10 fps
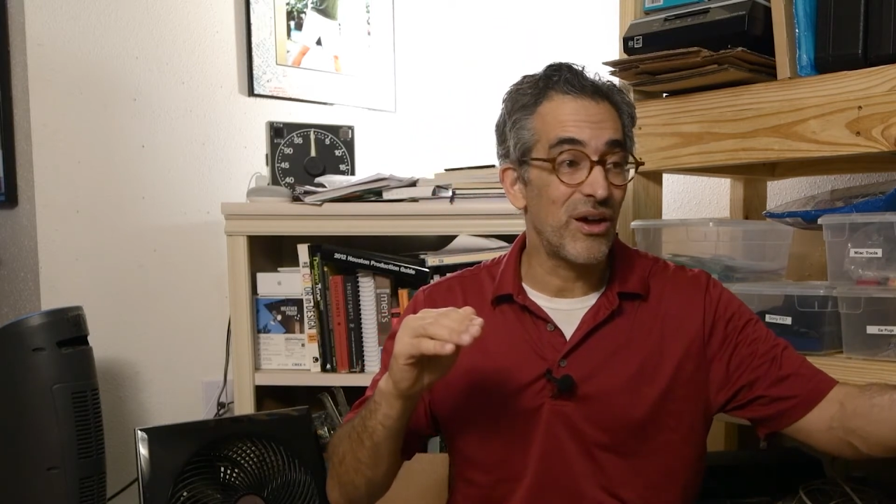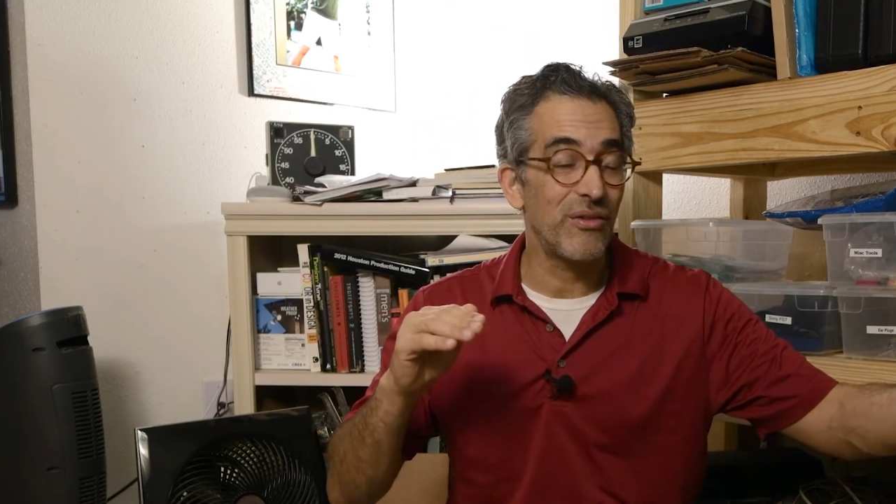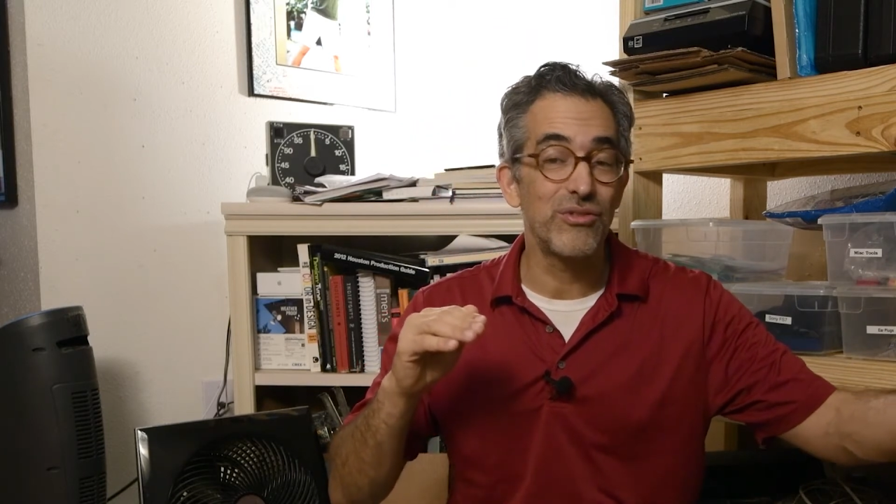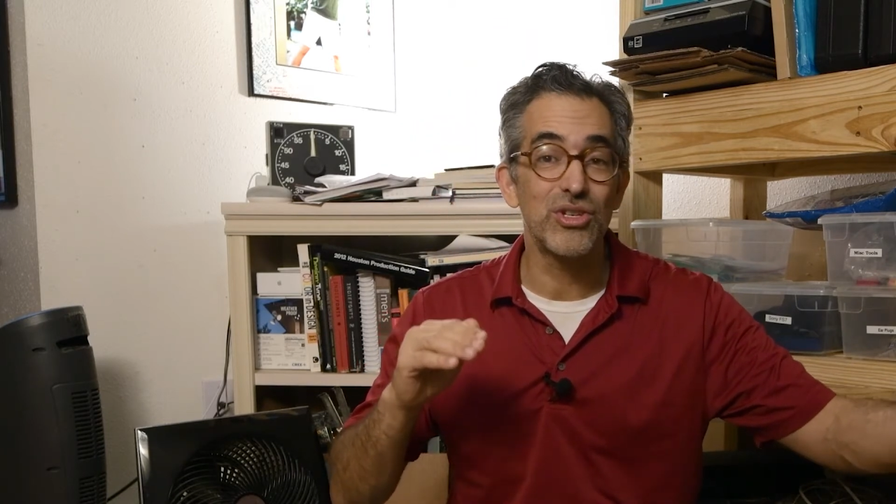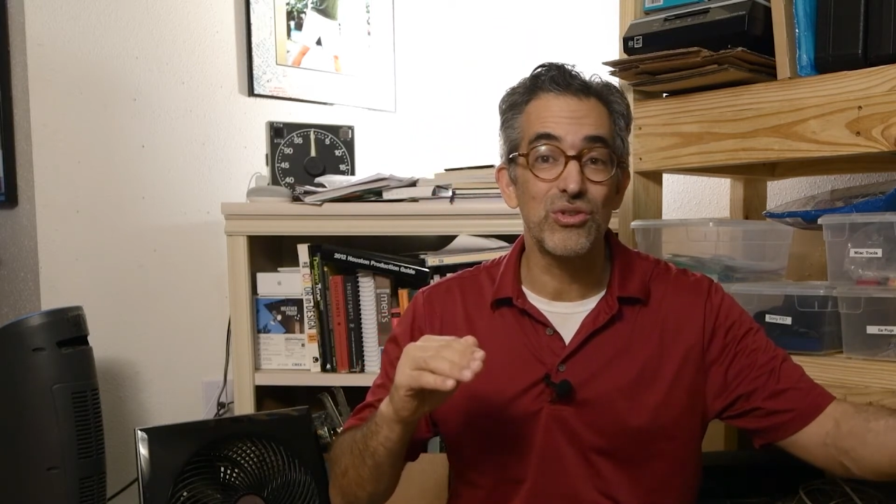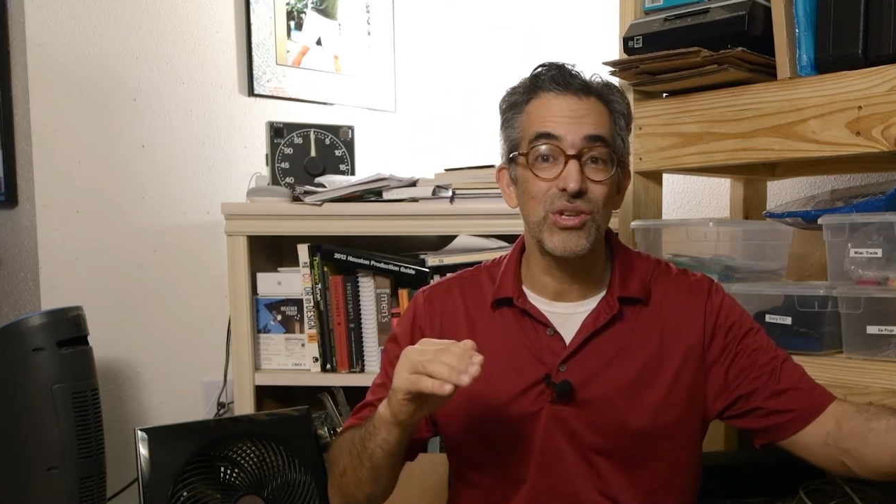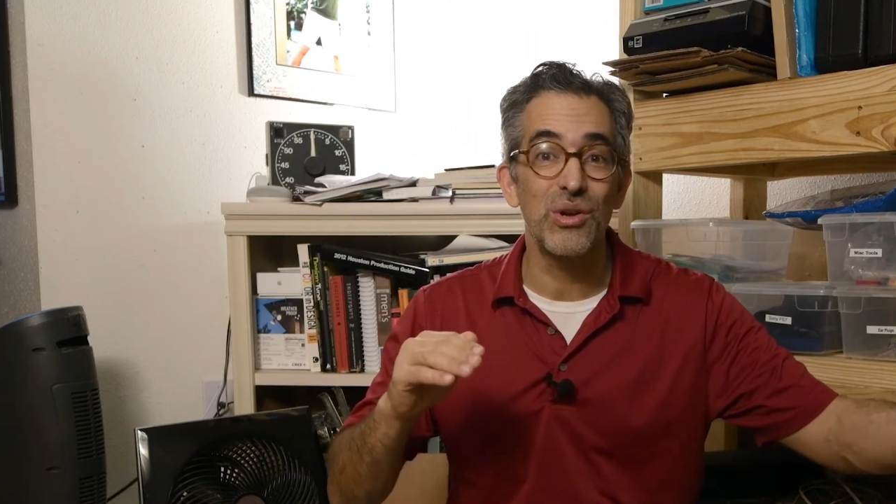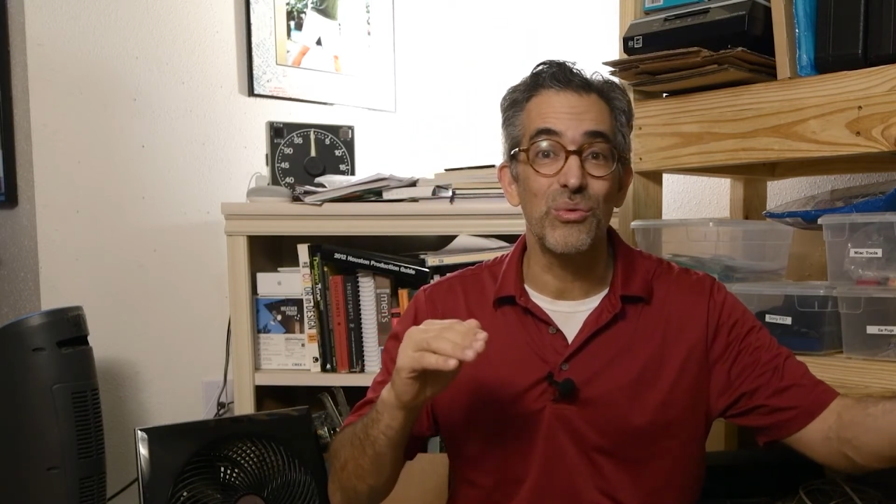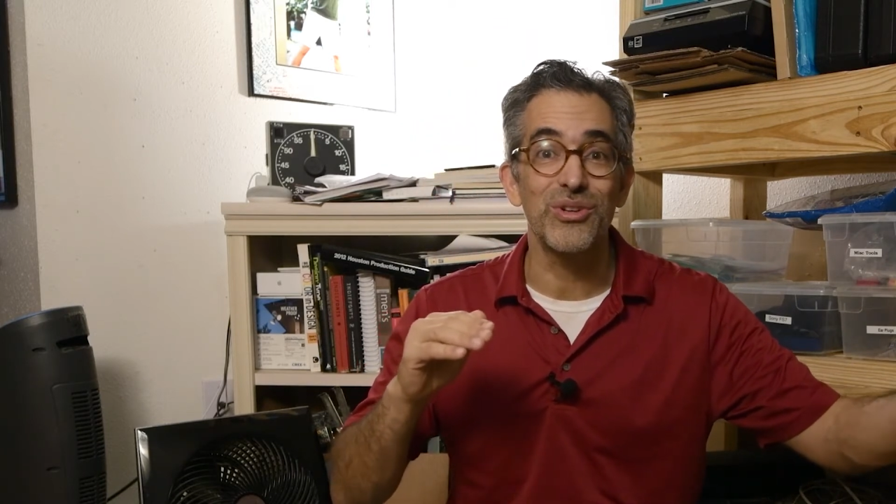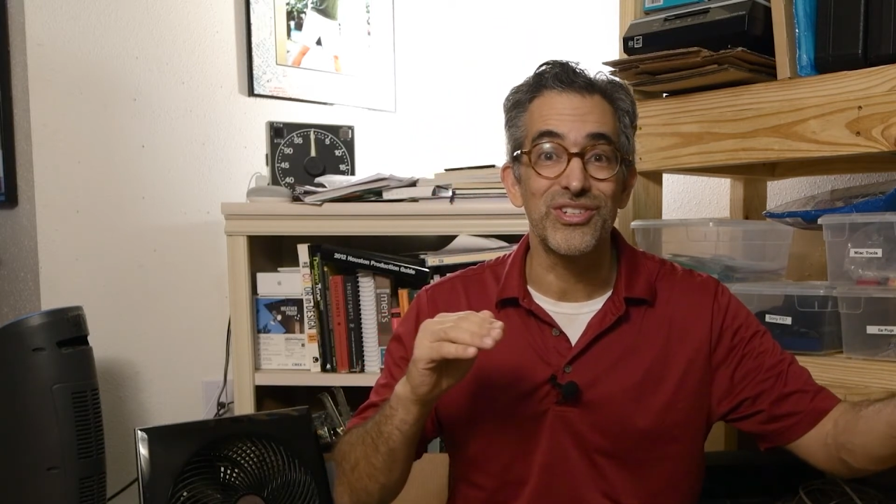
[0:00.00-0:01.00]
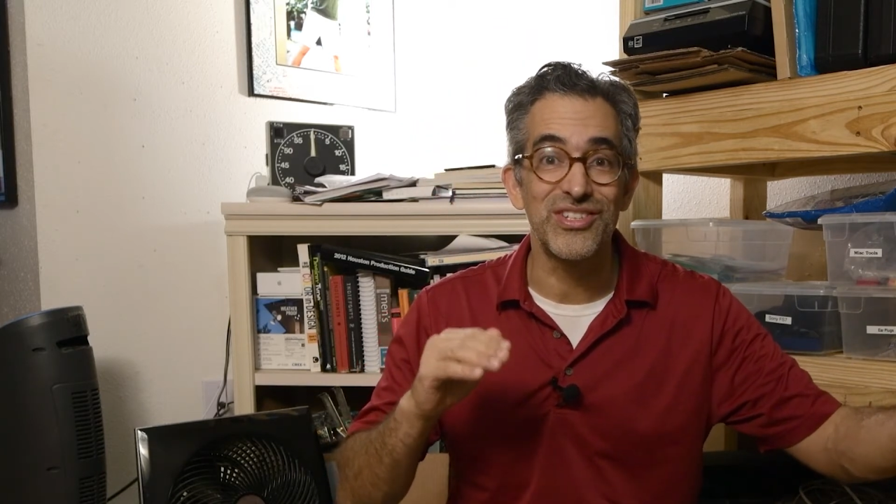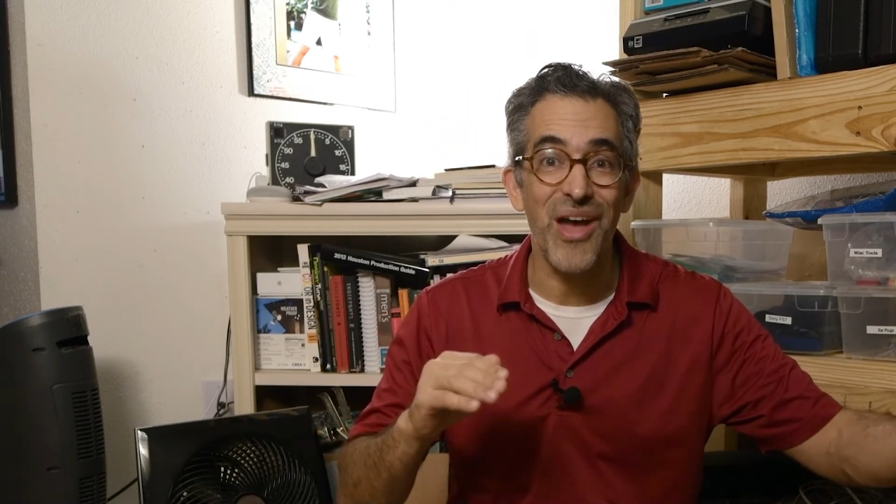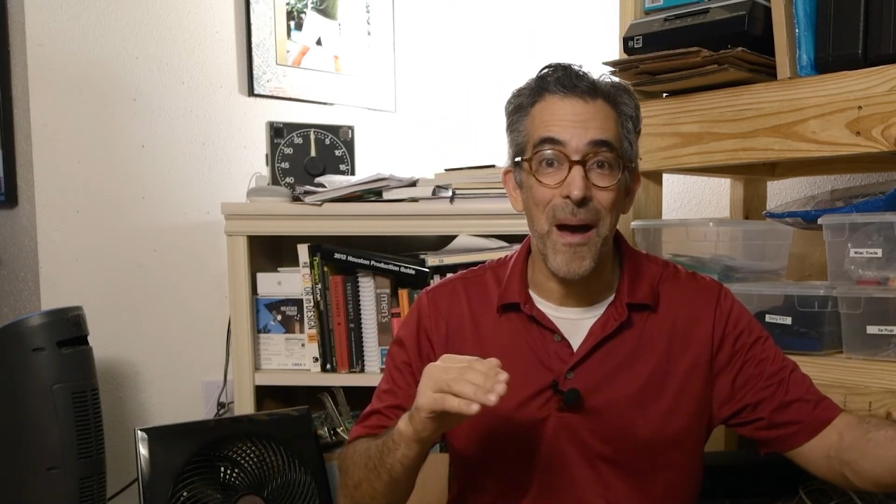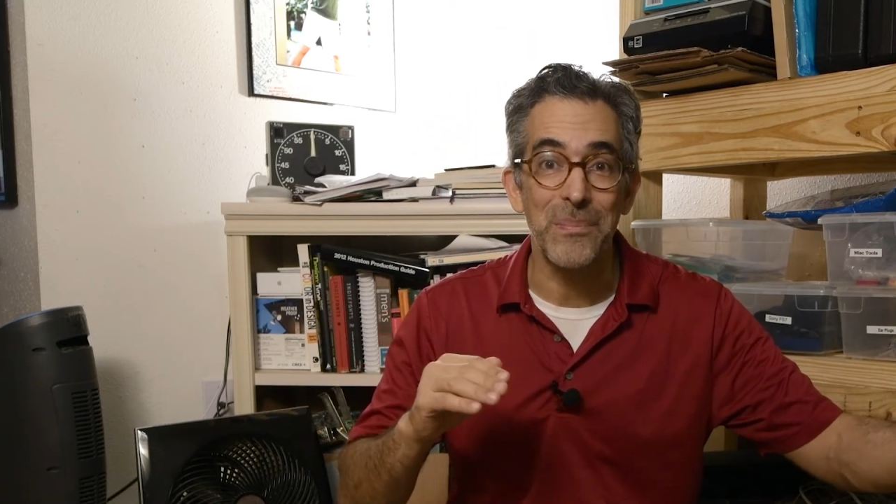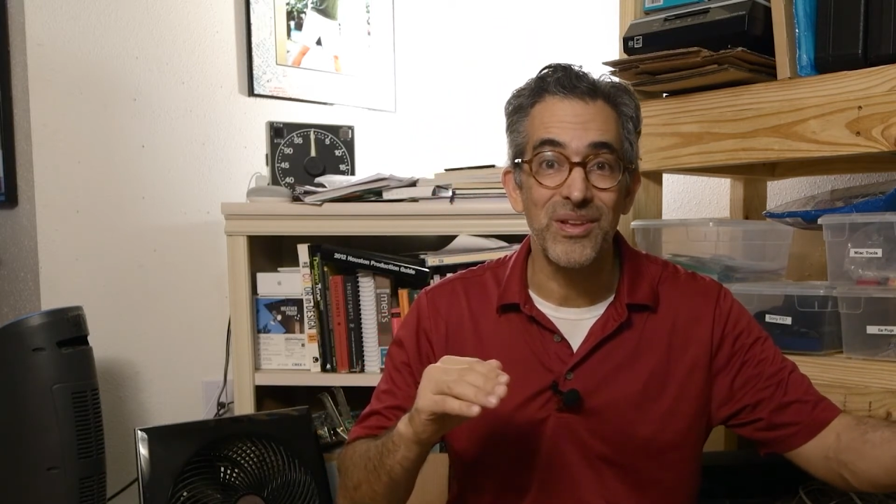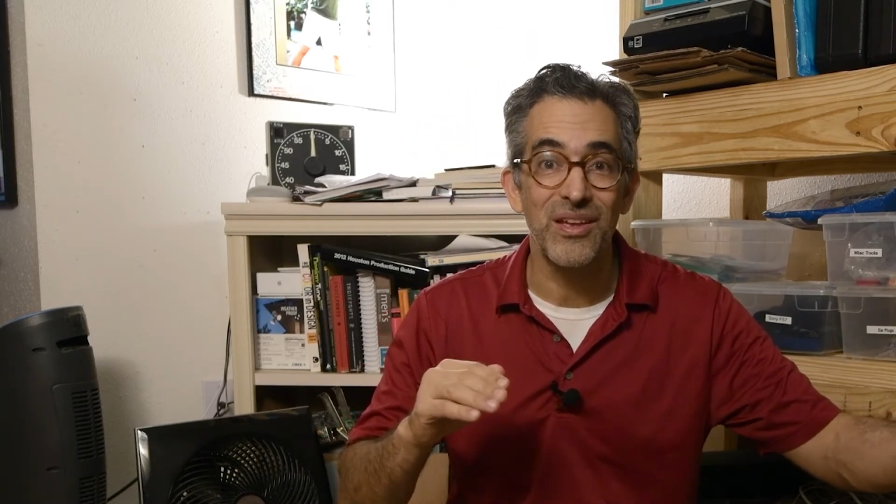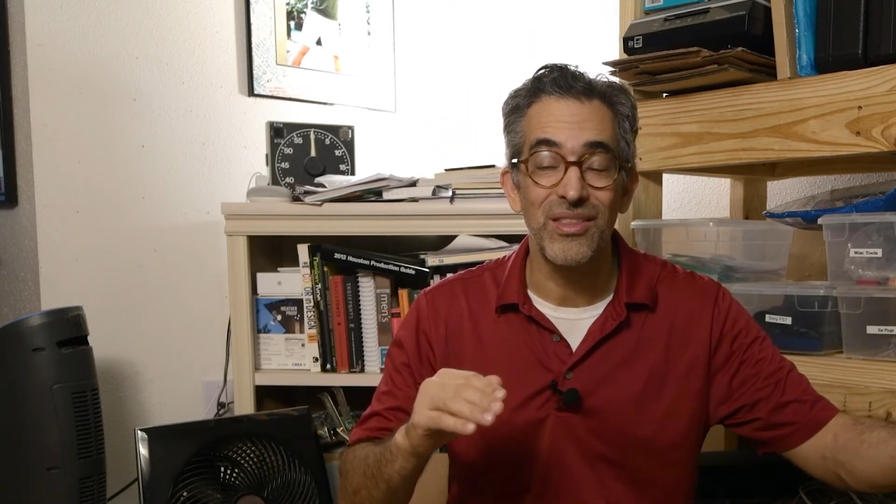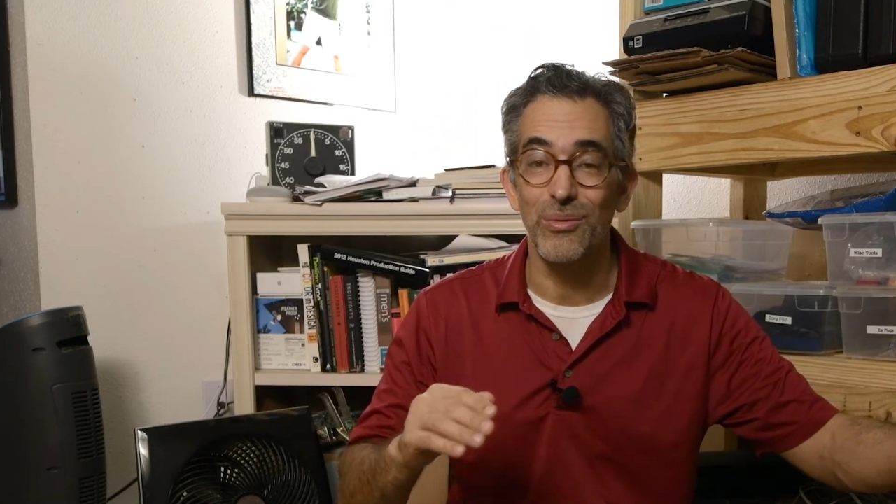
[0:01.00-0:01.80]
of the street were stopped.